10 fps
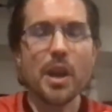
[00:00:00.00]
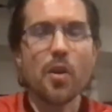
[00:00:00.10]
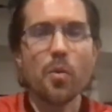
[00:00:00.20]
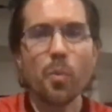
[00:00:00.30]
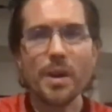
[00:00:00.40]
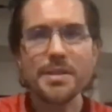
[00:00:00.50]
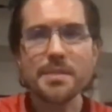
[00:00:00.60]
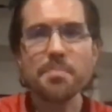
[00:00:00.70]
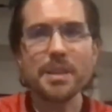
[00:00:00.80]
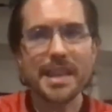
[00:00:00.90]
What is the
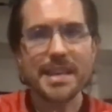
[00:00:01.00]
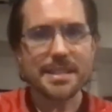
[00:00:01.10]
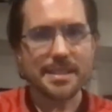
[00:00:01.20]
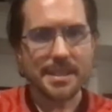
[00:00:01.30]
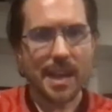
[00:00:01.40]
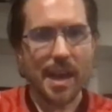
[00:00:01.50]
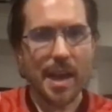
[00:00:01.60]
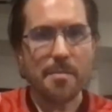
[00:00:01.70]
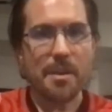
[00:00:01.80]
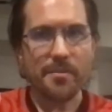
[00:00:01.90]
place and
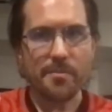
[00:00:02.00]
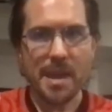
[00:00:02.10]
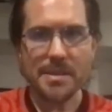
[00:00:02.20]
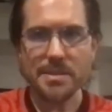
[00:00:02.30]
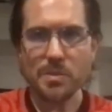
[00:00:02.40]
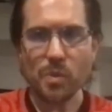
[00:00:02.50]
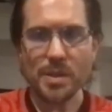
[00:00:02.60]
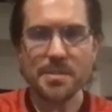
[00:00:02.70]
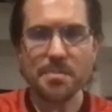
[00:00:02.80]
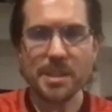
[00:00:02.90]
time of medicine? What is
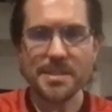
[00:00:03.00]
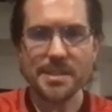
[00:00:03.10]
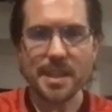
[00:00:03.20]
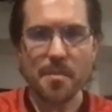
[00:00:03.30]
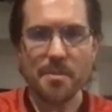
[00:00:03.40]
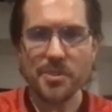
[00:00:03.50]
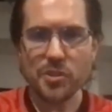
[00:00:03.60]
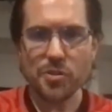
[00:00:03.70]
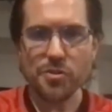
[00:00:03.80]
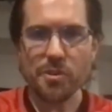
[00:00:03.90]
the place and time of
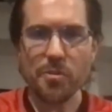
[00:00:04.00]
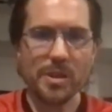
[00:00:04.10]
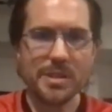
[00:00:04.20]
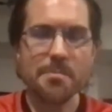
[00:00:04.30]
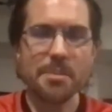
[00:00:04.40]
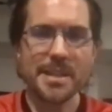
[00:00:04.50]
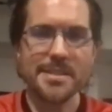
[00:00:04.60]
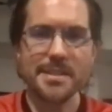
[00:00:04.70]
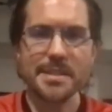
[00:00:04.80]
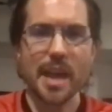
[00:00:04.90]
surgery? What is the
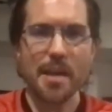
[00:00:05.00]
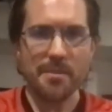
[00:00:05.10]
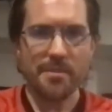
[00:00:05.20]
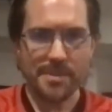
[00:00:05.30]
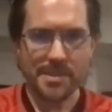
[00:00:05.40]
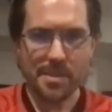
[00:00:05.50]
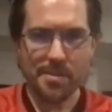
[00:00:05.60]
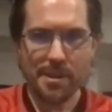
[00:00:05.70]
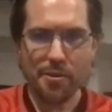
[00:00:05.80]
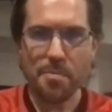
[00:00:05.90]
place and time of
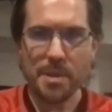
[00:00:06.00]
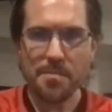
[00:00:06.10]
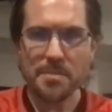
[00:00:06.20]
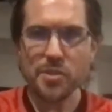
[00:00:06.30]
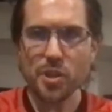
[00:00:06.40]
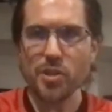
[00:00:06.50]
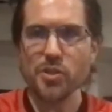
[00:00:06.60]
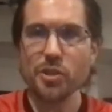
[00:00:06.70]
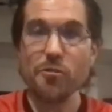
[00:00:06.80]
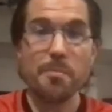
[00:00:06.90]
physiotherapy, massage
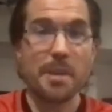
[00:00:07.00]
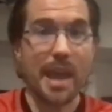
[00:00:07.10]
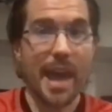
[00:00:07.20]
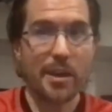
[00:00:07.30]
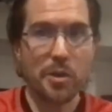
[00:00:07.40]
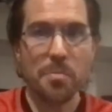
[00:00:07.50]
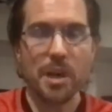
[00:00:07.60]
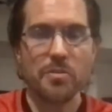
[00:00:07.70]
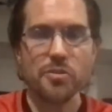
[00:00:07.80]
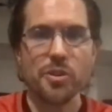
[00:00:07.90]
therapy,
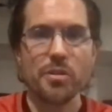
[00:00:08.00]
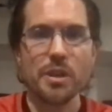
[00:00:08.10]
acupuncture?